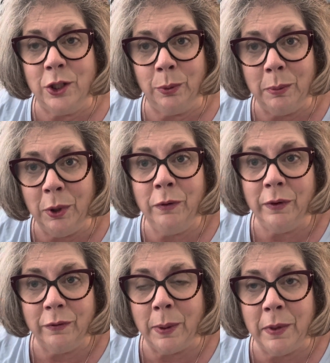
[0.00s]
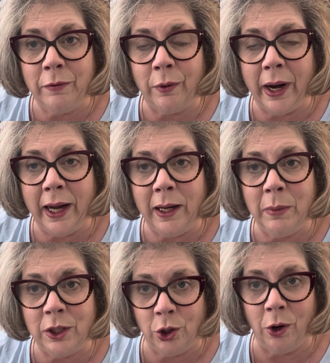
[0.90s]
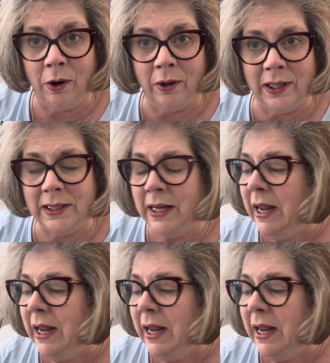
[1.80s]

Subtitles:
to remove it from the frame and chart it.